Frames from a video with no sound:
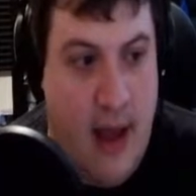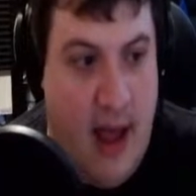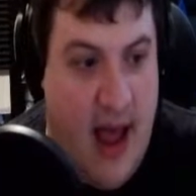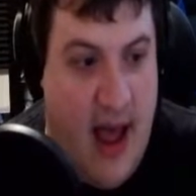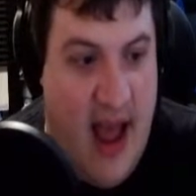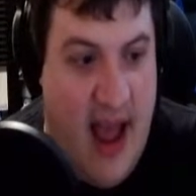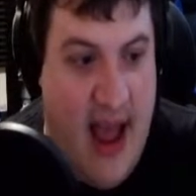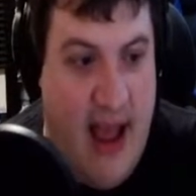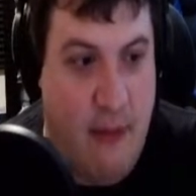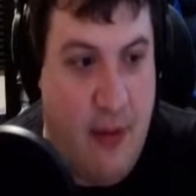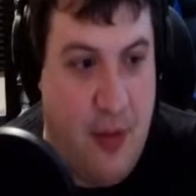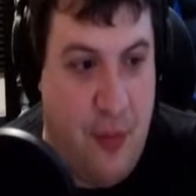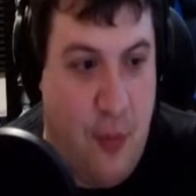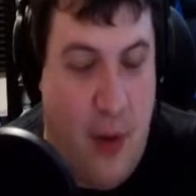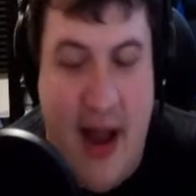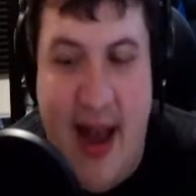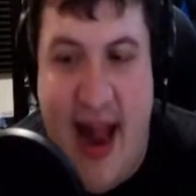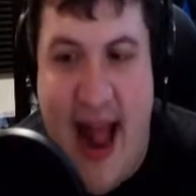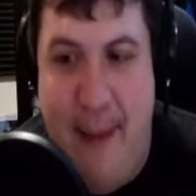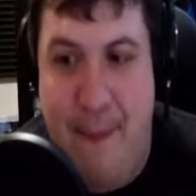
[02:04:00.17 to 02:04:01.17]
And with
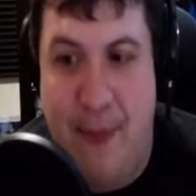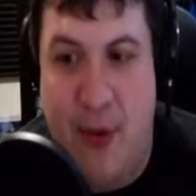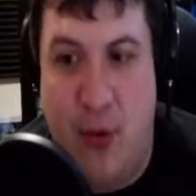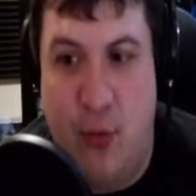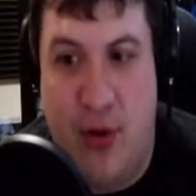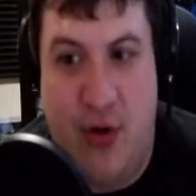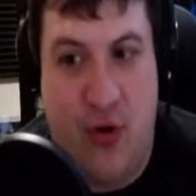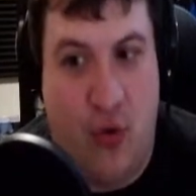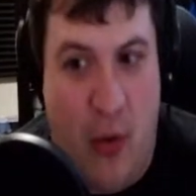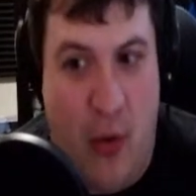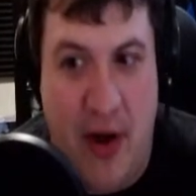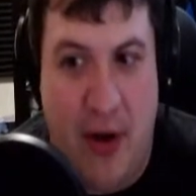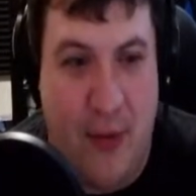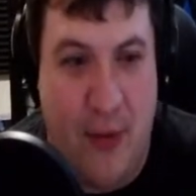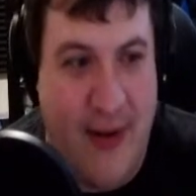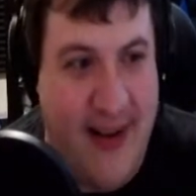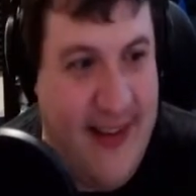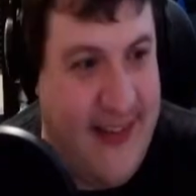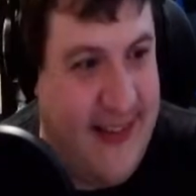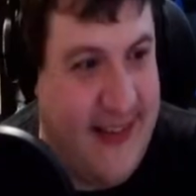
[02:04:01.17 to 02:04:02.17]
what happened with Twitter
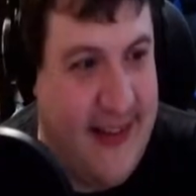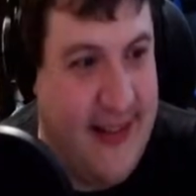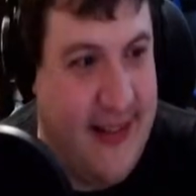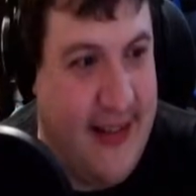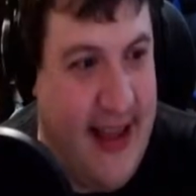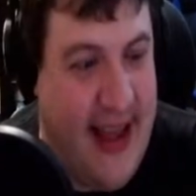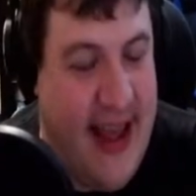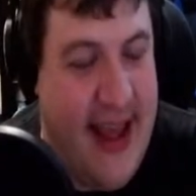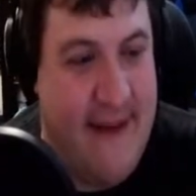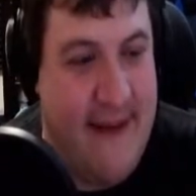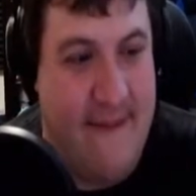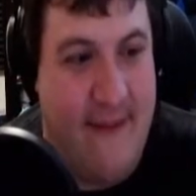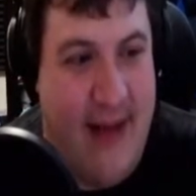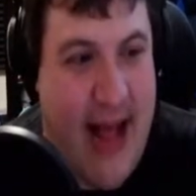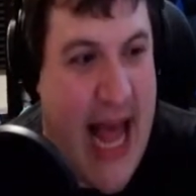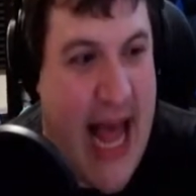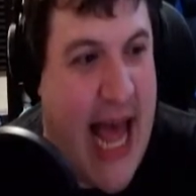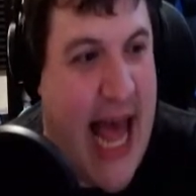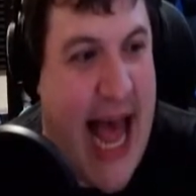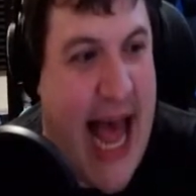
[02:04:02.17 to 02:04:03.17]
recently,
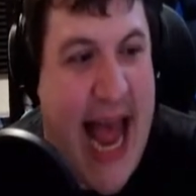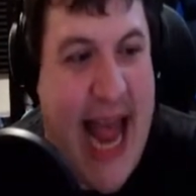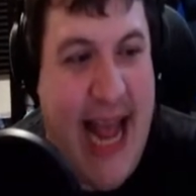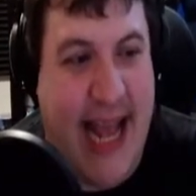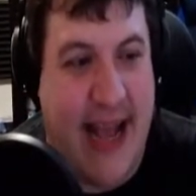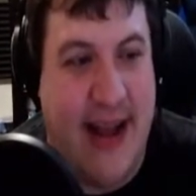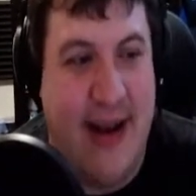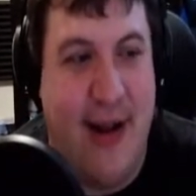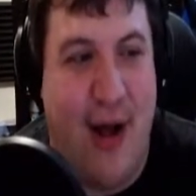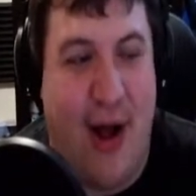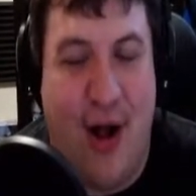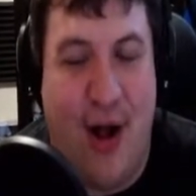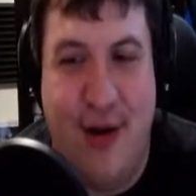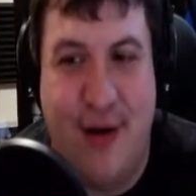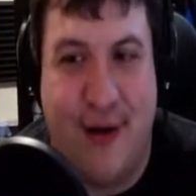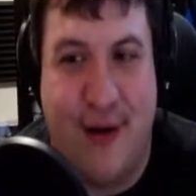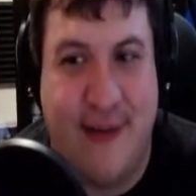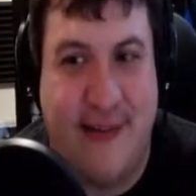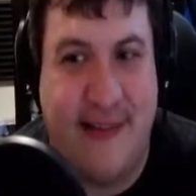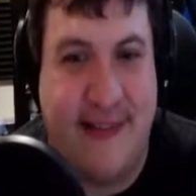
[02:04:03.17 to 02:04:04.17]
I can
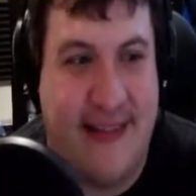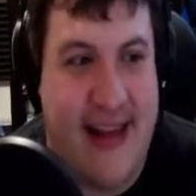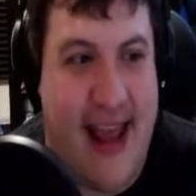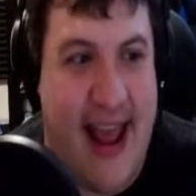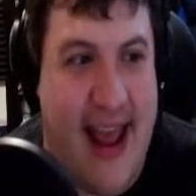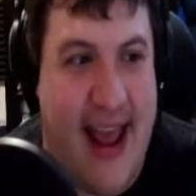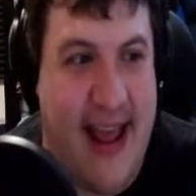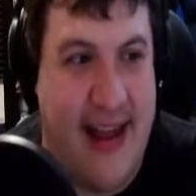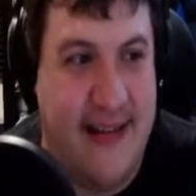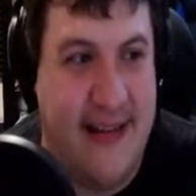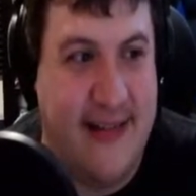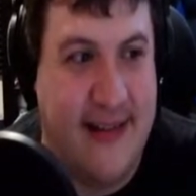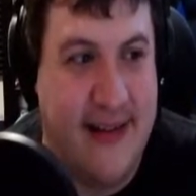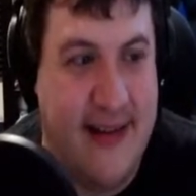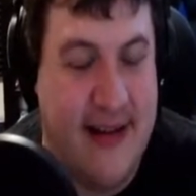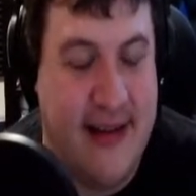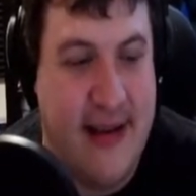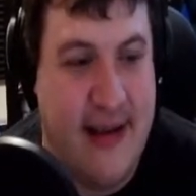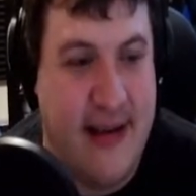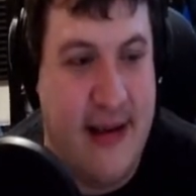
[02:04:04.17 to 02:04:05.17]
understand
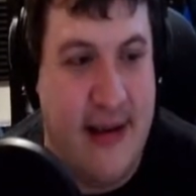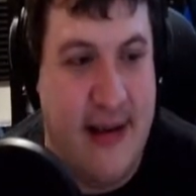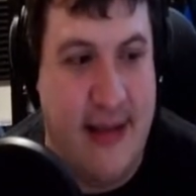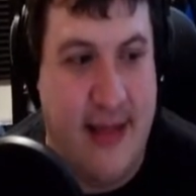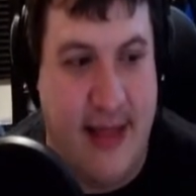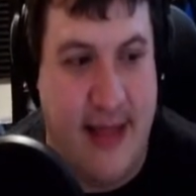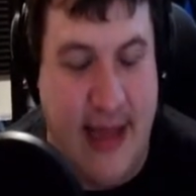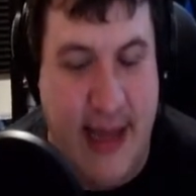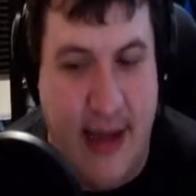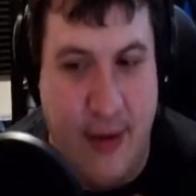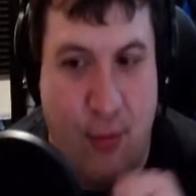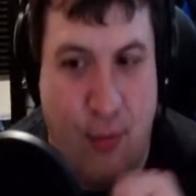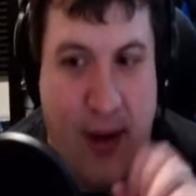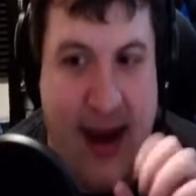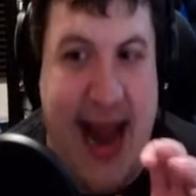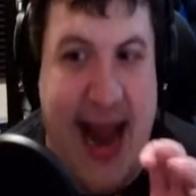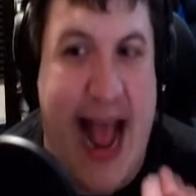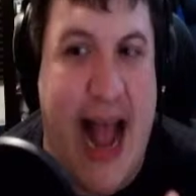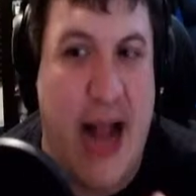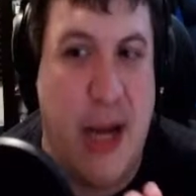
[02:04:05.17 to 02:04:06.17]
the
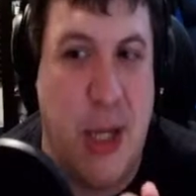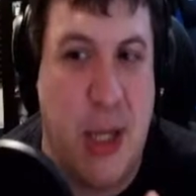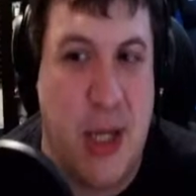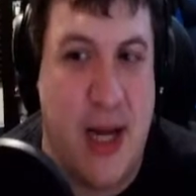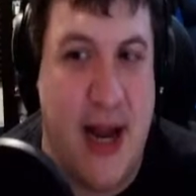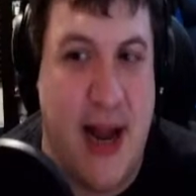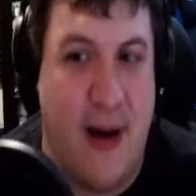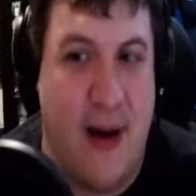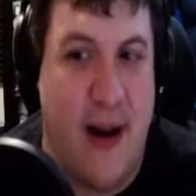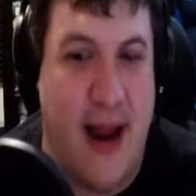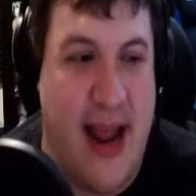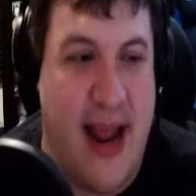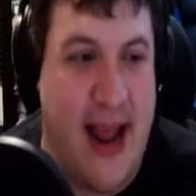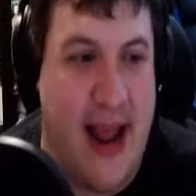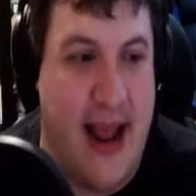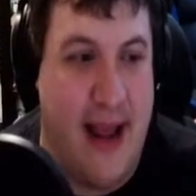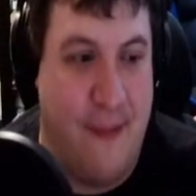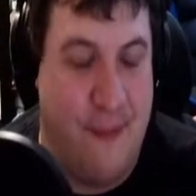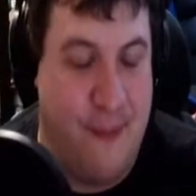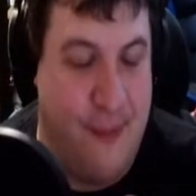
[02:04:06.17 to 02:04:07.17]

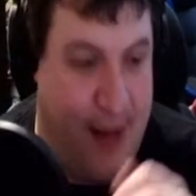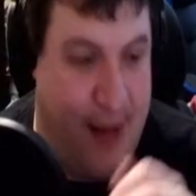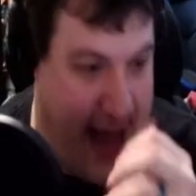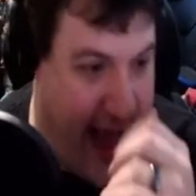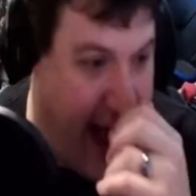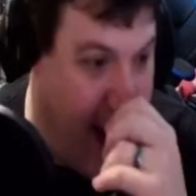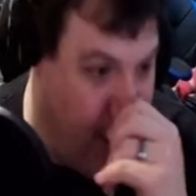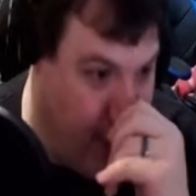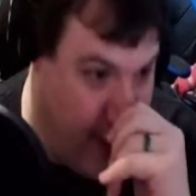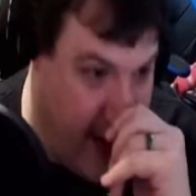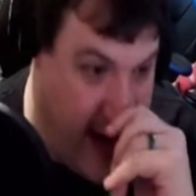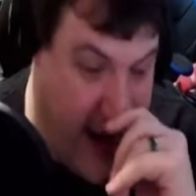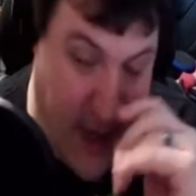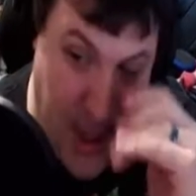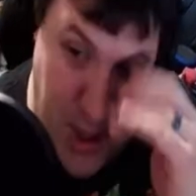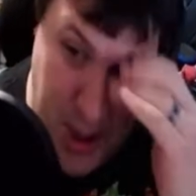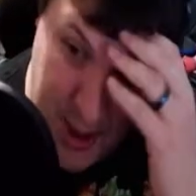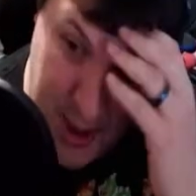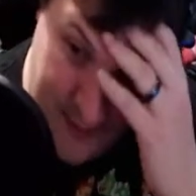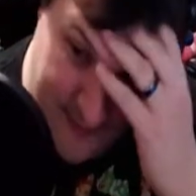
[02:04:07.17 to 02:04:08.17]
reactionary outrage